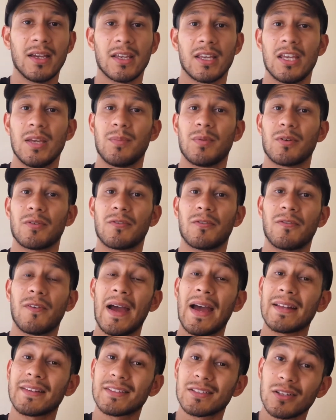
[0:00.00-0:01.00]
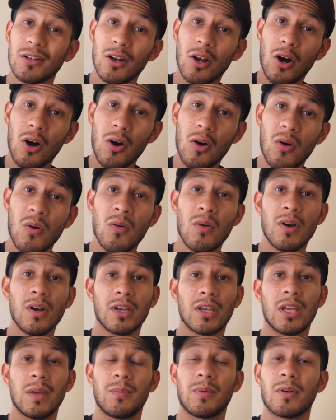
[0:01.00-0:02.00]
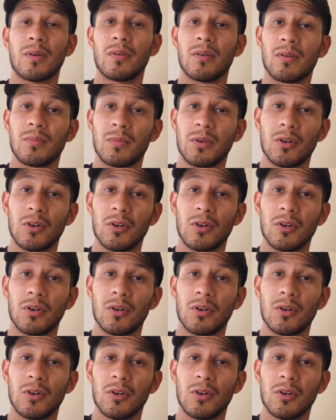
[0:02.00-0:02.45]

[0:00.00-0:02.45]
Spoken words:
keep your fats low, keep your